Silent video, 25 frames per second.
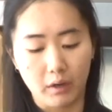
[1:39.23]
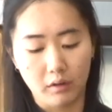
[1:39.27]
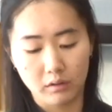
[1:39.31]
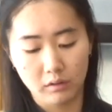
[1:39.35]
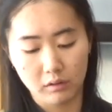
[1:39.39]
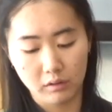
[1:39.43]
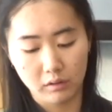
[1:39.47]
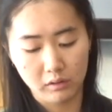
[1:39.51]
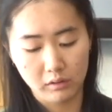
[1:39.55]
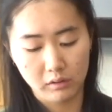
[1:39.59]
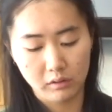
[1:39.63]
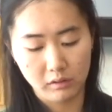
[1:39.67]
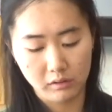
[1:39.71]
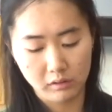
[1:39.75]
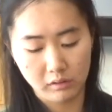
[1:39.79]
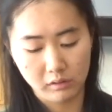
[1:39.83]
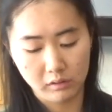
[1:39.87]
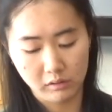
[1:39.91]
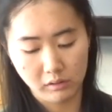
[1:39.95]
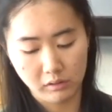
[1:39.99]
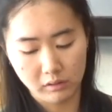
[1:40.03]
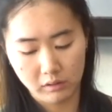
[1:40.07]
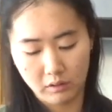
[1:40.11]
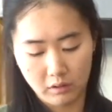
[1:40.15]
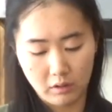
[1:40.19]
fill it up
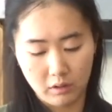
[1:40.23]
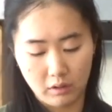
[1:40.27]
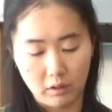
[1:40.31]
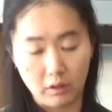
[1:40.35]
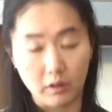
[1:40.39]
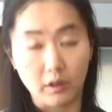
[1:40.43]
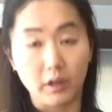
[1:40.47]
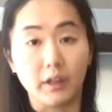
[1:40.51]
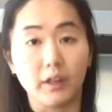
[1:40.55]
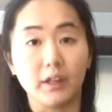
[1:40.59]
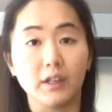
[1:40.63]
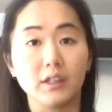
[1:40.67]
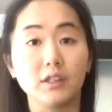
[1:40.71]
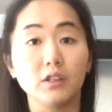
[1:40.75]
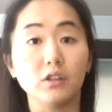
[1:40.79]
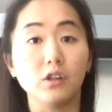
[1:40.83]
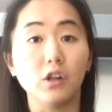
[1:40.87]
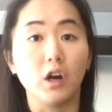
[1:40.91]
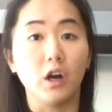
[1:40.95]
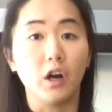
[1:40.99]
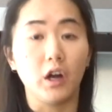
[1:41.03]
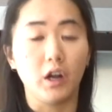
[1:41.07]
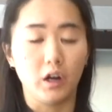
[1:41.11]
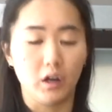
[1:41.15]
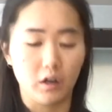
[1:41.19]
partway. Okay, that's a
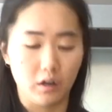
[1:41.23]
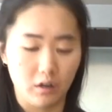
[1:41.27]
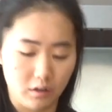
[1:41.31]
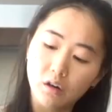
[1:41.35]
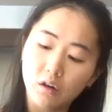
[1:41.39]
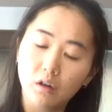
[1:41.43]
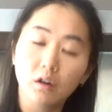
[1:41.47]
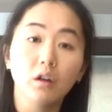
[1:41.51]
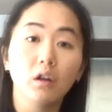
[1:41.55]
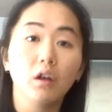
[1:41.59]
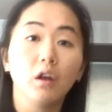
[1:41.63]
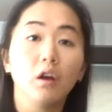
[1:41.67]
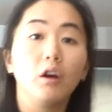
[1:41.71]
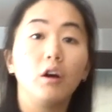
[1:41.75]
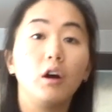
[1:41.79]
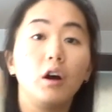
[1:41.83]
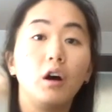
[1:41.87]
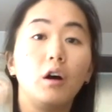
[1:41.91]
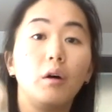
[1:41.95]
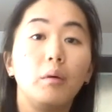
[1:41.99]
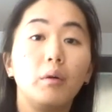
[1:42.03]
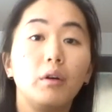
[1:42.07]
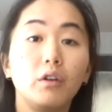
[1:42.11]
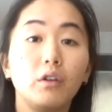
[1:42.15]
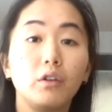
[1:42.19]
lot.
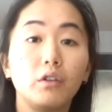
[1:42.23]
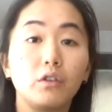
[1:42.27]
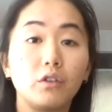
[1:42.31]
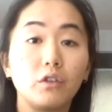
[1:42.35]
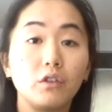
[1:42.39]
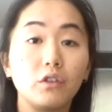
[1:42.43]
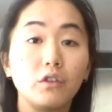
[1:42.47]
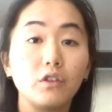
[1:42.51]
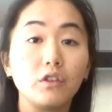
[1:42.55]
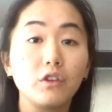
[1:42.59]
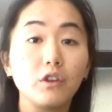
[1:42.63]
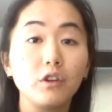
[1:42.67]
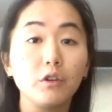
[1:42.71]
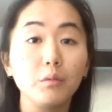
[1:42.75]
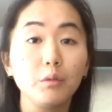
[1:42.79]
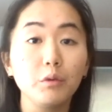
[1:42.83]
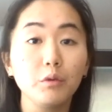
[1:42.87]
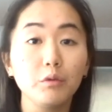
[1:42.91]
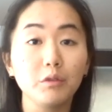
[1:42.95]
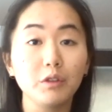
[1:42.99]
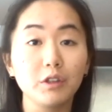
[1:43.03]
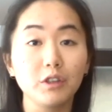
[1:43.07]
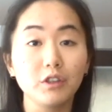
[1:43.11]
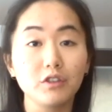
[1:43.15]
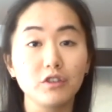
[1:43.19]
So this is gonna be a
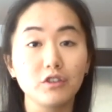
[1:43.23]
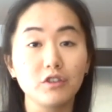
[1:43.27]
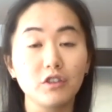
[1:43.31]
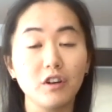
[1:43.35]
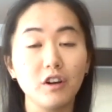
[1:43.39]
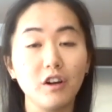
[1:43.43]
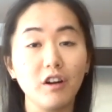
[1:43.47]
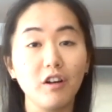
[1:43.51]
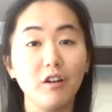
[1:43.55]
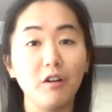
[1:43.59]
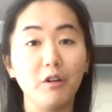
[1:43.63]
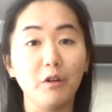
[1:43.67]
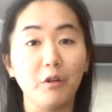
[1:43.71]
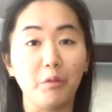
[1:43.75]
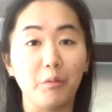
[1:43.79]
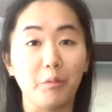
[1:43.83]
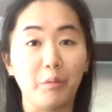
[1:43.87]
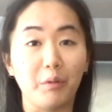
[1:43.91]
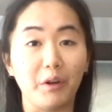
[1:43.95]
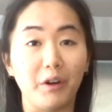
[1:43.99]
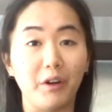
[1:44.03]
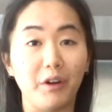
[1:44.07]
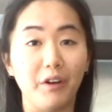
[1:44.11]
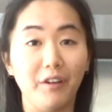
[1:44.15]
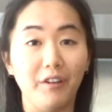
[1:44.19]
really strong cold
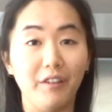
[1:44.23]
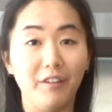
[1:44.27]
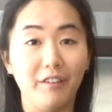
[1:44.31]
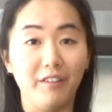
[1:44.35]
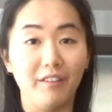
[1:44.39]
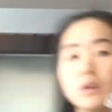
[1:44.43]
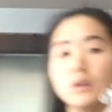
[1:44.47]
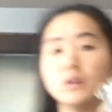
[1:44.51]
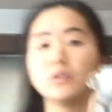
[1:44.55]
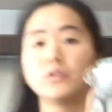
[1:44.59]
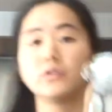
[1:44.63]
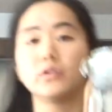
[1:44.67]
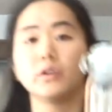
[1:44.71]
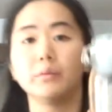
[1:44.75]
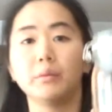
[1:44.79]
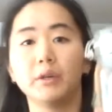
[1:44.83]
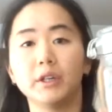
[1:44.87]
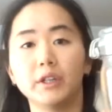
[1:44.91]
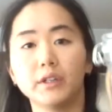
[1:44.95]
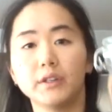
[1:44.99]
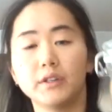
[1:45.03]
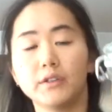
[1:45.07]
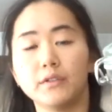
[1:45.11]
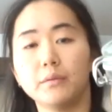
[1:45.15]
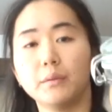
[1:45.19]
brew. So I bought
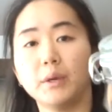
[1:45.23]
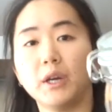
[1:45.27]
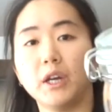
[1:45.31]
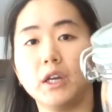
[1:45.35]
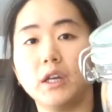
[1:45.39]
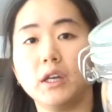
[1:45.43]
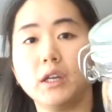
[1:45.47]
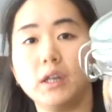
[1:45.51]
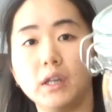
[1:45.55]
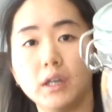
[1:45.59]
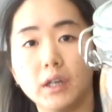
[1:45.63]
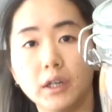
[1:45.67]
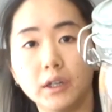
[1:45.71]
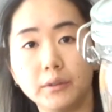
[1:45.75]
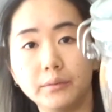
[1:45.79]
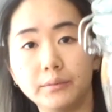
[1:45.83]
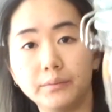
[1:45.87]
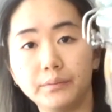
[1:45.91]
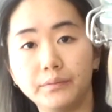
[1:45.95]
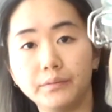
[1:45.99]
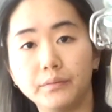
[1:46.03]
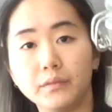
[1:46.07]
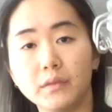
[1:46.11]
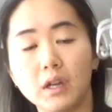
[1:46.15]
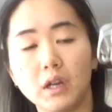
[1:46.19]
this from IKEA,
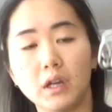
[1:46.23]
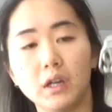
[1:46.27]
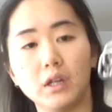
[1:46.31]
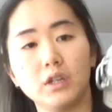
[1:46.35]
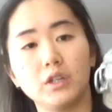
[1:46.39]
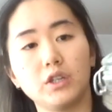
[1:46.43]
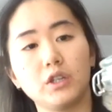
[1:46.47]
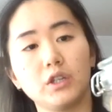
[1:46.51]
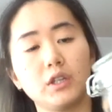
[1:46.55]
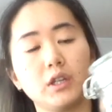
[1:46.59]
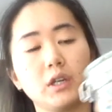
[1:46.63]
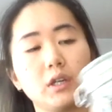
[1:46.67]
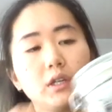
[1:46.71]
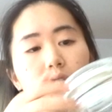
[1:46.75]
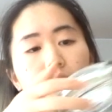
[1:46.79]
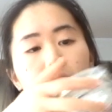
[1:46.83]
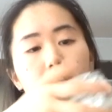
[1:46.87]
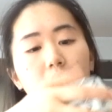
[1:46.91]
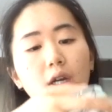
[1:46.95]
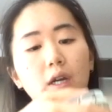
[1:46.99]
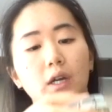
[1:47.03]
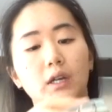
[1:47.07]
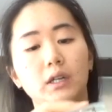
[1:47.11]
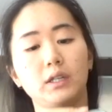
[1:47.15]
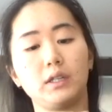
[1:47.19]
and it just has a
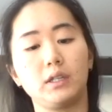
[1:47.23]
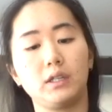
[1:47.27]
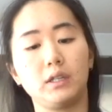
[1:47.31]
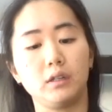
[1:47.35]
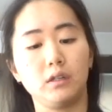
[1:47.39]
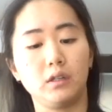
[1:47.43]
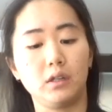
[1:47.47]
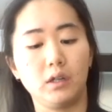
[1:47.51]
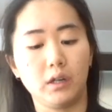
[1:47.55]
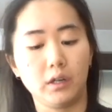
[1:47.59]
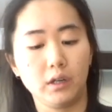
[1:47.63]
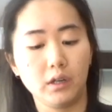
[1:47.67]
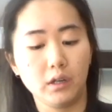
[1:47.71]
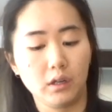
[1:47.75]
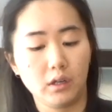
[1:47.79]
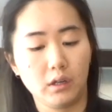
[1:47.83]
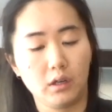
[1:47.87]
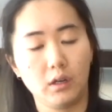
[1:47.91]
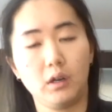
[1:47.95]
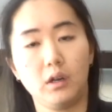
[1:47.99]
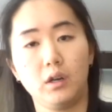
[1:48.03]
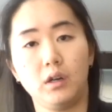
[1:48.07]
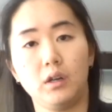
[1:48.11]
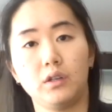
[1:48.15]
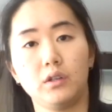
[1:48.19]
tight seal on it.
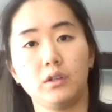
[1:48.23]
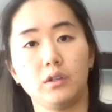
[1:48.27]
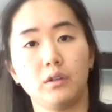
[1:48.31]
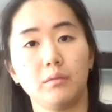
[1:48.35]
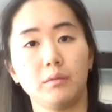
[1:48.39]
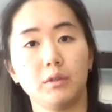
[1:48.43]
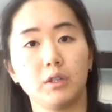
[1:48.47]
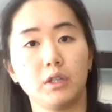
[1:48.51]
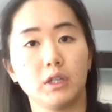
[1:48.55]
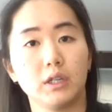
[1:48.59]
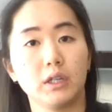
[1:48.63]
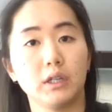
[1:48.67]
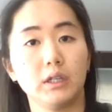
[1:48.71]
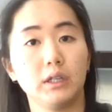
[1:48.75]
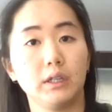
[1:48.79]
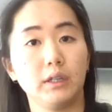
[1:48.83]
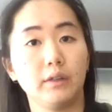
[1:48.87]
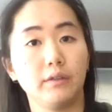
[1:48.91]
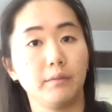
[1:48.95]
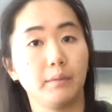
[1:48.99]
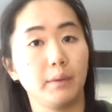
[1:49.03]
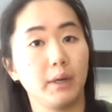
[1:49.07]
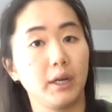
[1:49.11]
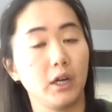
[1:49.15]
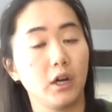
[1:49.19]
So I'm just gonna
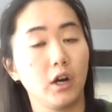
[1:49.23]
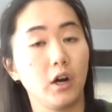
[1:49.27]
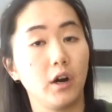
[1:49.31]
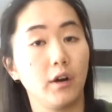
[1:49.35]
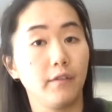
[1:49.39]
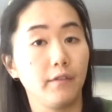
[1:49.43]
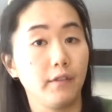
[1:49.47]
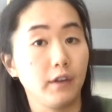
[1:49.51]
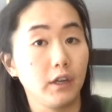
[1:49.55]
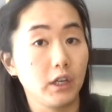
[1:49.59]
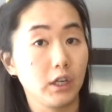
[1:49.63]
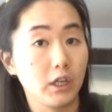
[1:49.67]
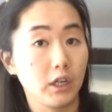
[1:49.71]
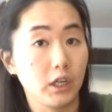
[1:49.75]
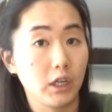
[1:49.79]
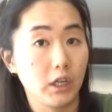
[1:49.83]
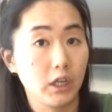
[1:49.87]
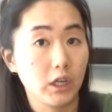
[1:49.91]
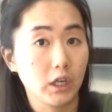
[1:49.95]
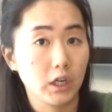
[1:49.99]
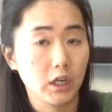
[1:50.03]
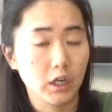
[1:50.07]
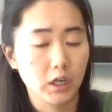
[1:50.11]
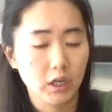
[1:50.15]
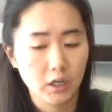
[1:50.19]
leave my coffee in here.